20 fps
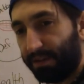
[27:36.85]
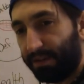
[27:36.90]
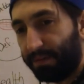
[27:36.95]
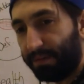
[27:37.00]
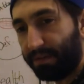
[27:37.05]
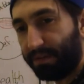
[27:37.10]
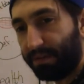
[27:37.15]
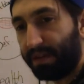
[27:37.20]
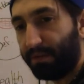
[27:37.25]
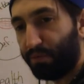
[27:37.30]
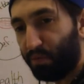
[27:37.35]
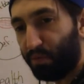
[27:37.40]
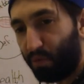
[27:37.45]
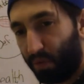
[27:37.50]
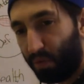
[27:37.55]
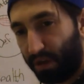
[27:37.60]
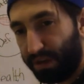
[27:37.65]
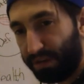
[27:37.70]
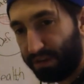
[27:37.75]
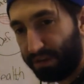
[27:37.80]
number than
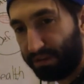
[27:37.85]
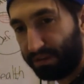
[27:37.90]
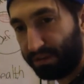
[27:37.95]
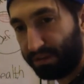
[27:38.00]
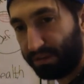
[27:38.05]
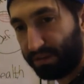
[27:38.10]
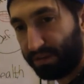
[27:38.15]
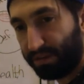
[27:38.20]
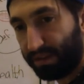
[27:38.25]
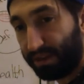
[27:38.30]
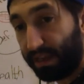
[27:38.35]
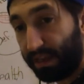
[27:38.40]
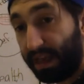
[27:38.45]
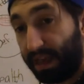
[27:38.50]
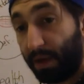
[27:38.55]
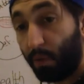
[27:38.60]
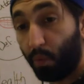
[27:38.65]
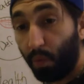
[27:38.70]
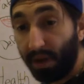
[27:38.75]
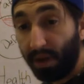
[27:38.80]
1
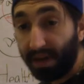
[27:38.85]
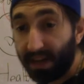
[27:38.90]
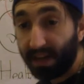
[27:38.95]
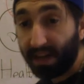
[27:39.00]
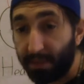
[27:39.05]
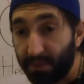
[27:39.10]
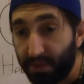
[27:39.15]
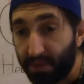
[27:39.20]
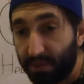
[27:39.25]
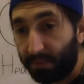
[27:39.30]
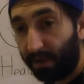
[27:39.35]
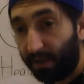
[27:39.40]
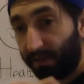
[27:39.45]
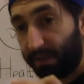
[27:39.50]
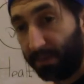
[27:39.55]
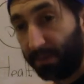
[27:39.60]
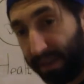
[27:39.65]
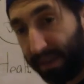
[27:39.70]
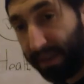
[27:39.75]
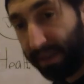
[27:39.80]
when it comes to
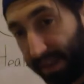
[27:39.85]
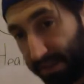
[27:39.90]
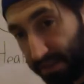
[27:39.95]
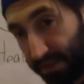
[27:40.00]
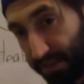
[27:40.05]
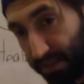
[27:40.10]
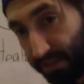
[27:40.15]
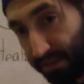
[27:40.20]
multiplication.